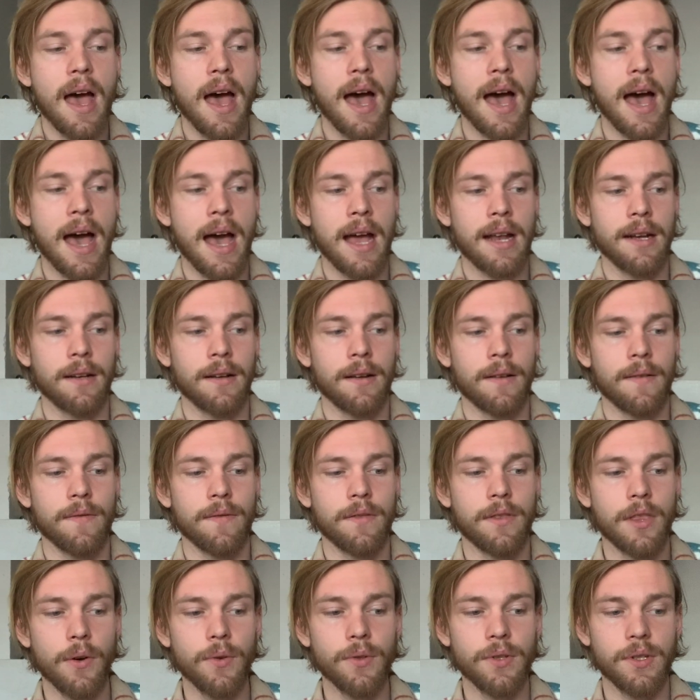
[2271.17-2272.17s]
And
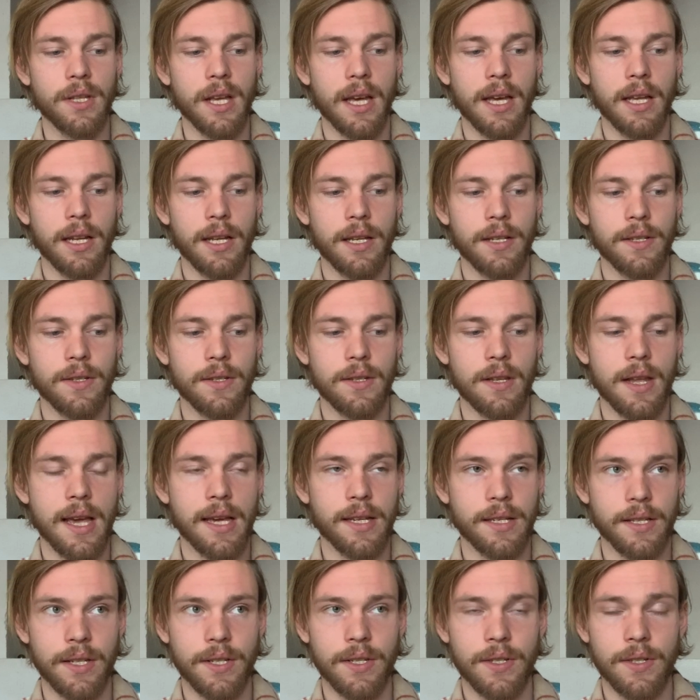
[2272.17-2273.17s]
those deities
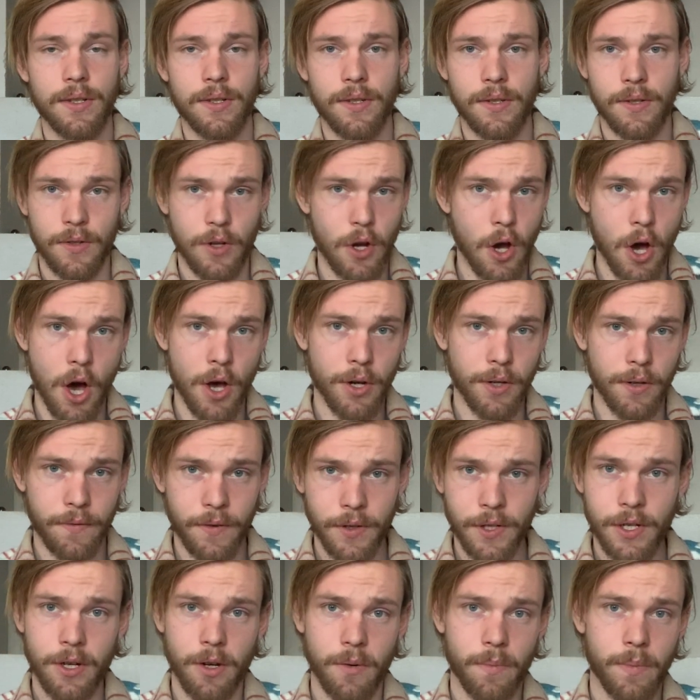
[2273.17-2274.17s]
exist on the
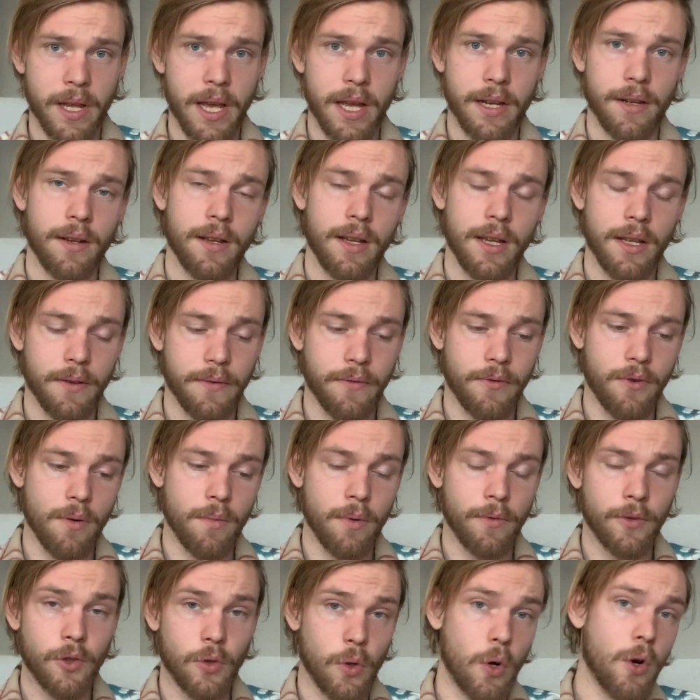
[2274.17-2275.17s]
physical plane in the
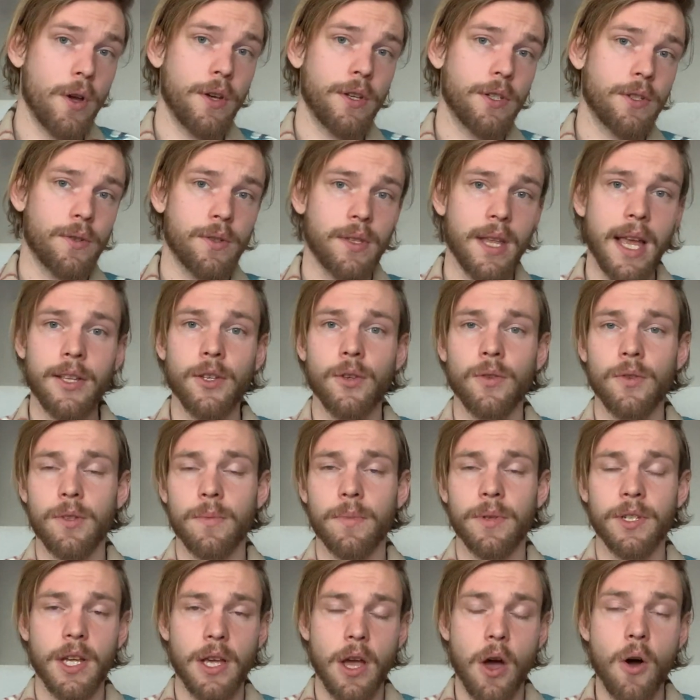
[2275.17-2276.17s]
form of drawings or statues,
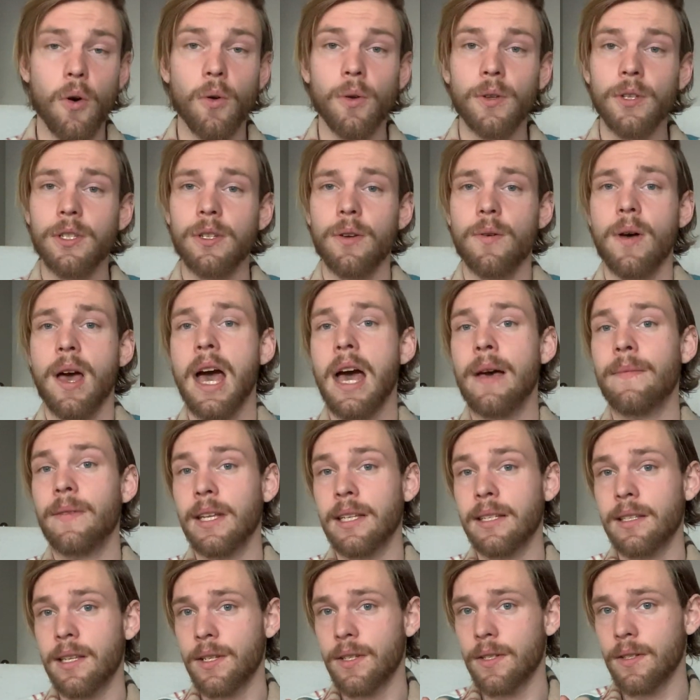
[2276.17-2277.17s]
but they also have an
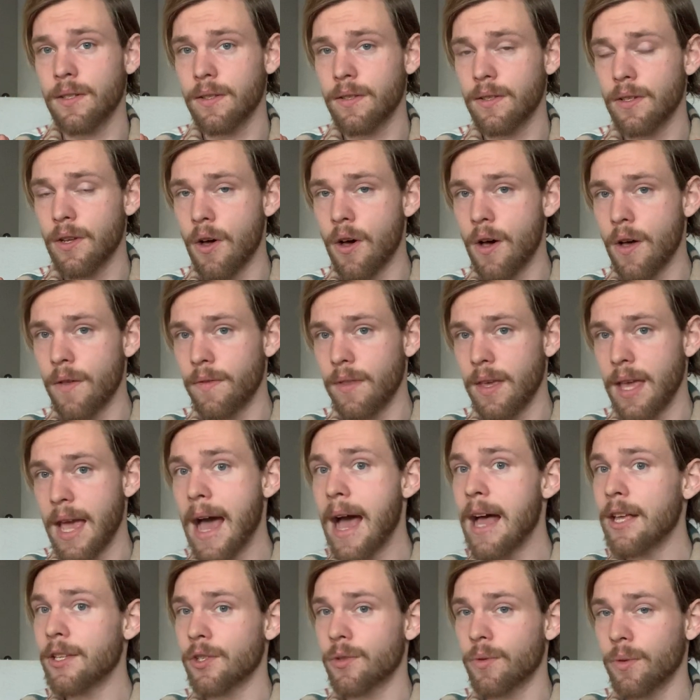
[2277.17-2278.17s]
existence on the
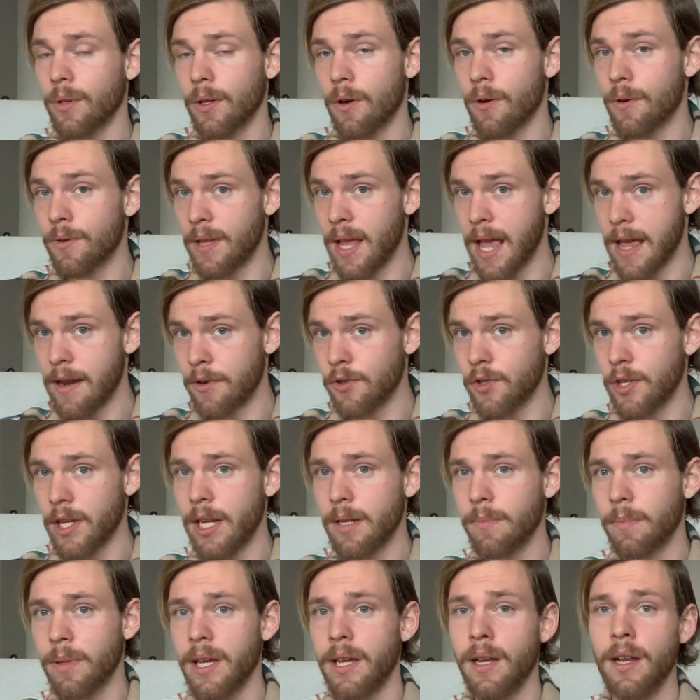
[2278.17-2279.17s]
astral or the
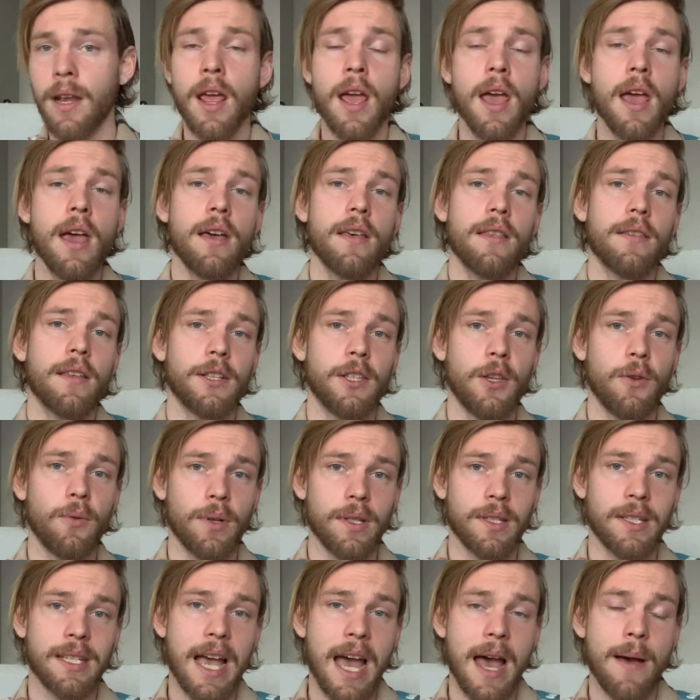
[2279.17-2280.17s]
energetic plane that you
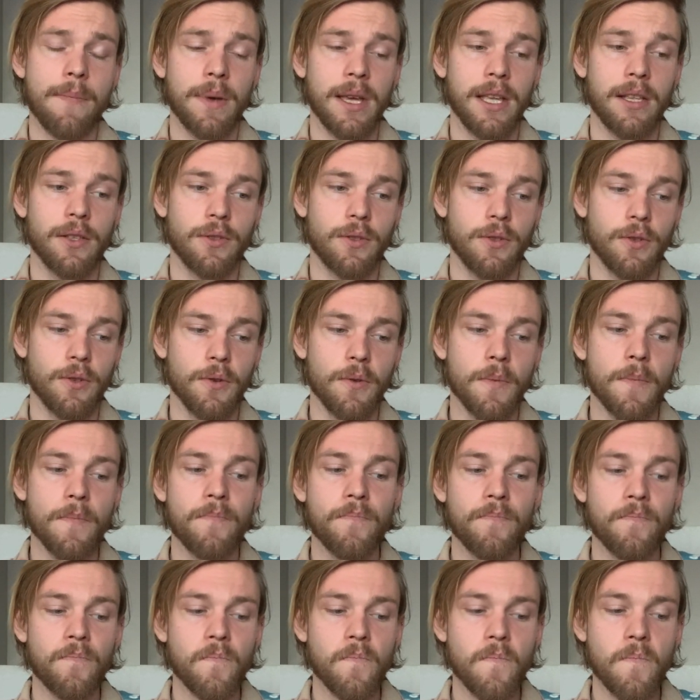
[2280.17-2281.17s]
can tap into
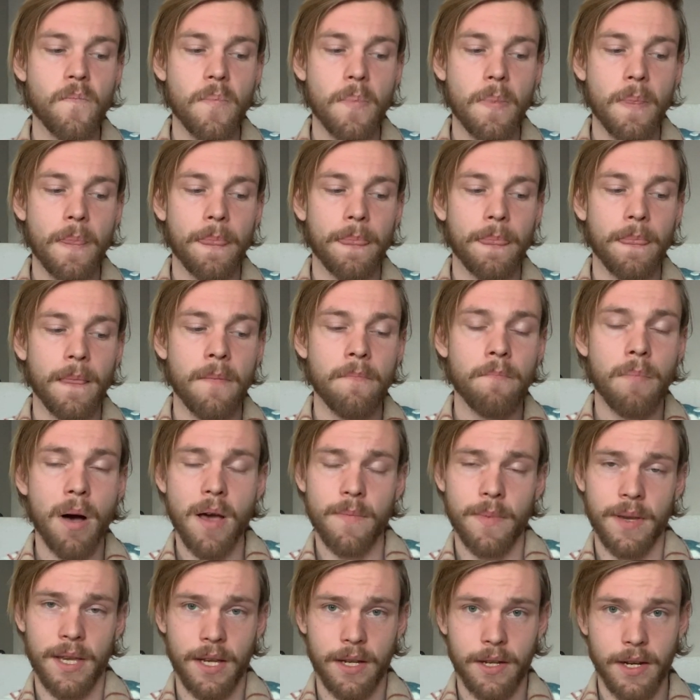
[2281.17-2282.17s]

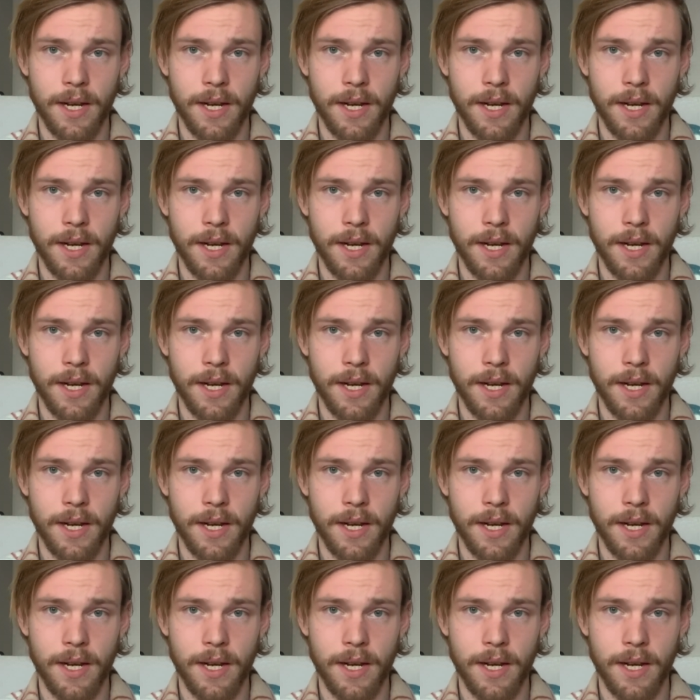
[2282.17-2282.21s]
by being